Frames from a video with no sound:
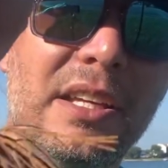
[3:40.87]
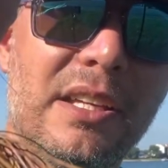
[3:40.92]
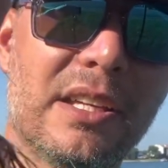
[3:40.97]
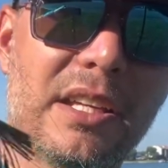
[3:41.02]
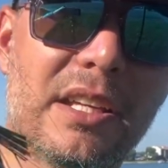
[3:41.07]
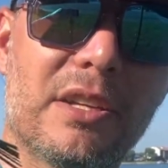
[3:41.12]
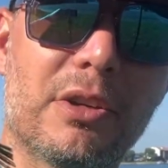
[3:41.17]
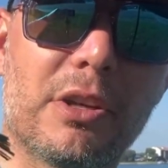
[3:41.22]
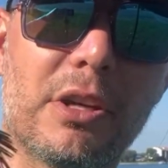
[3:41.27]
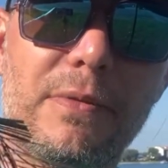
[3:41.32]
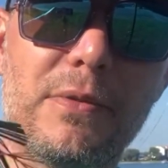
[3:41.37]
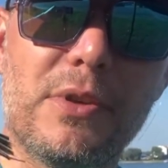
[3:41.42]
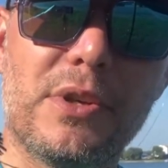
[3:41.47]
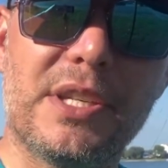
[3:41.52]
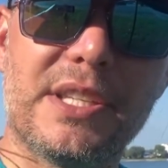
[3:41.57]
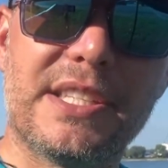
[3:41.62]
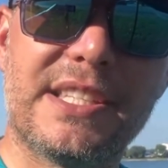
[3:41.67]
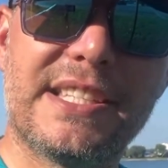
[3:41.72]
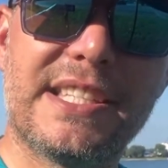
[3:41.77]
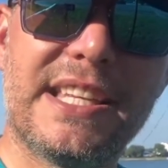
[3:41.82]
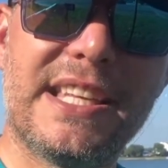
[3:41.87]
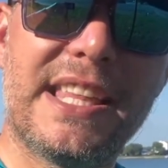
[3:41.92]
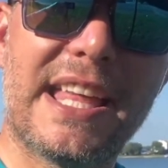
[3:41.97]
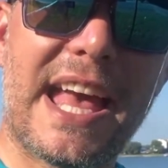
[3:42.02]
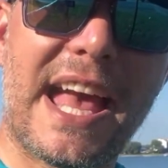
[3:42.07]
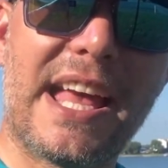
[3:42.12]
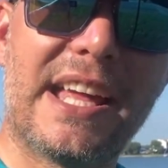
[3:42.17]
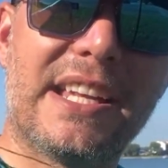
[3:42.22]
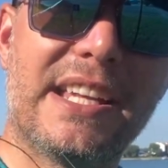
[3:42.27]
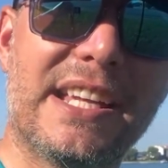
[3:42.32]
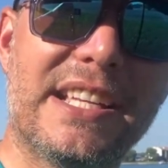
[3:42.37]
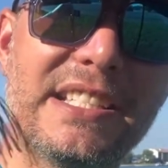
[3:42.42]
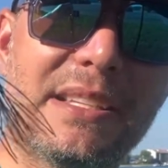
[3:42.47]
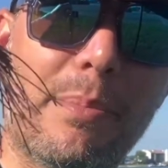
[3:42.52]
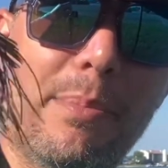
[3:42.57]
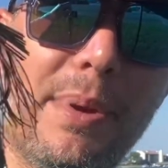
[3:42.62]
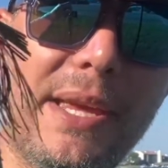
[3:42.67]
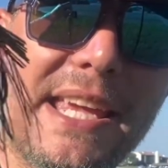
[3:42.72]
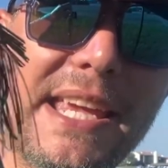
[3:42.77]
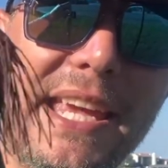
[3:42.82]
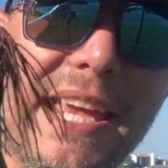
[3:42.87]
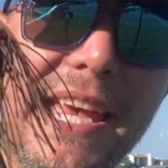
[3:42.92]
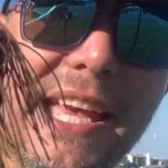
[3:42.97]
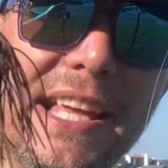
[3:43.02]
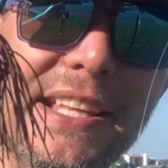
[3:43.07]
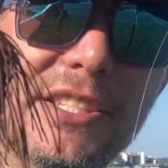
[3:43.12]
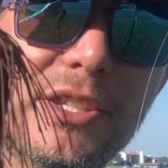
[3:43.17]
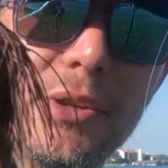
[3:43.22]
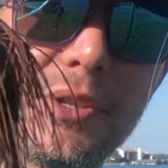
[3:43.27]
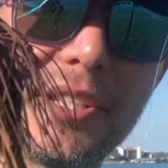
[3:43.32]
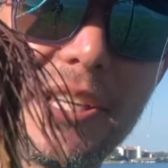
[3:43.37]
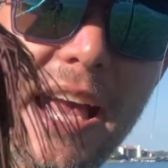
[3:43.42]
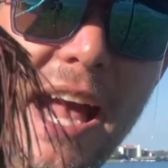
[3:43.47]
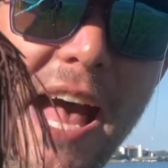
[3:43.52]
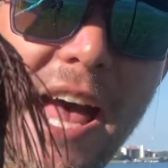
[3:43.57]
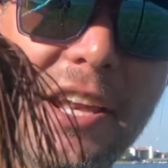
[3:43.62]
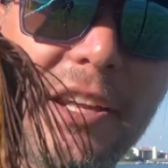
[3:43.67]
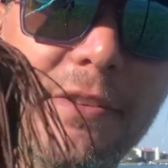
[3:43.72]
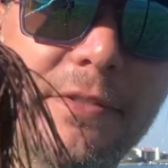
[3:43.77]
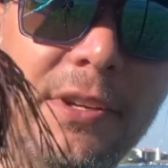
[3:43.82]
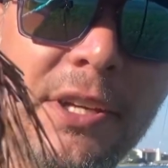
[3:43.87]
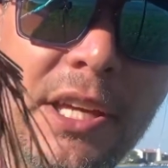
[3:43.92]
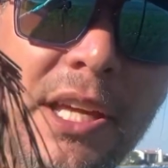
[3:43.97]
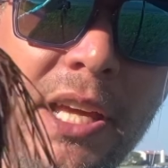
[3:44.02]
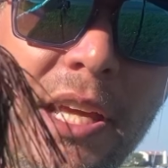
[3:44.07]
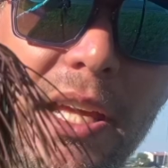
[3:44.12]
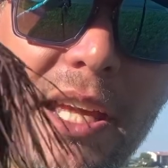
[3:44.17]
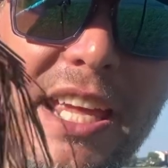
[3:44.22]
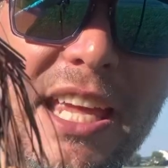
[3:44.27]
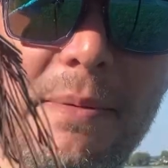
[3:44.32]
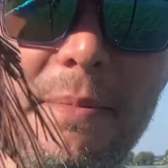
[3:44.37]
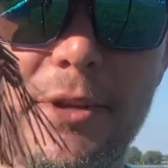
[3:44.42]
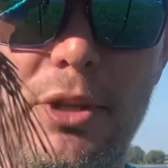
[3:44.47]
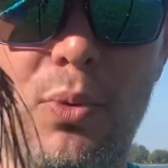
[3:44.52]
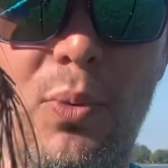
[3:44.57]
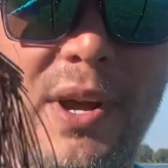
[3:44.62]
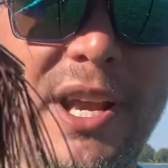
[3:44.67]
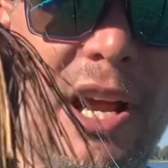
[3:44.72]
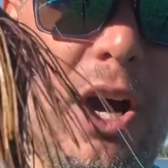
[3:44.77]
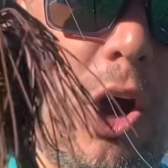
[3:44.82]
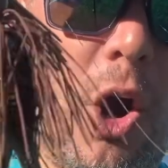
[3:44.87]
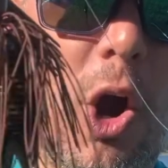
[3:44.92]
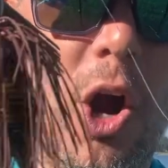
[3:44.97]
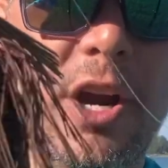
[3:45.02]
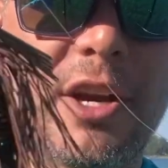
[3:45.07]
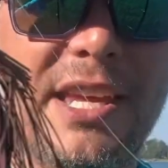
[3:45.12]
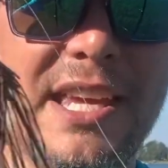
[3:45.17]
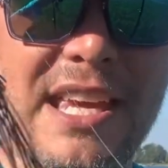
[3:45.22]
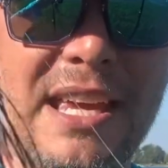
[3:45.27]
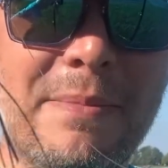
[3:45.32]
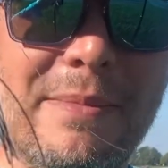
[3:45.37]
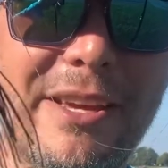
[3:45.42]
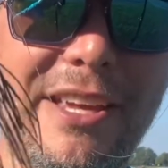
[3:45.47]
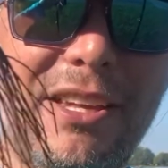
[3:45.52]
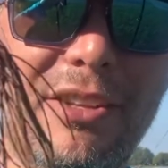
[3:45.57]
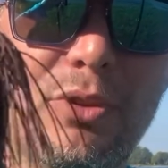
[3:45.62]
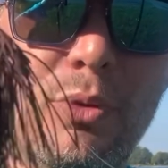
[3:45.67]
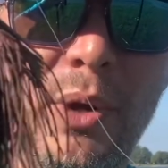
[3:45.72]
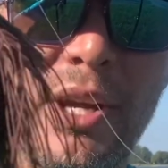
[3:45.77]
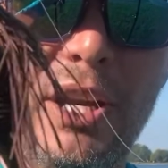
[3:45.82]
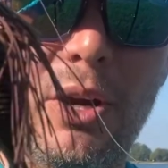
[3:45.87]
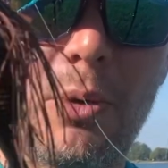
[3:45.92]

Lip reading: I don't know if you can see that. It's a P head, so it's kind of in between an arky, in between a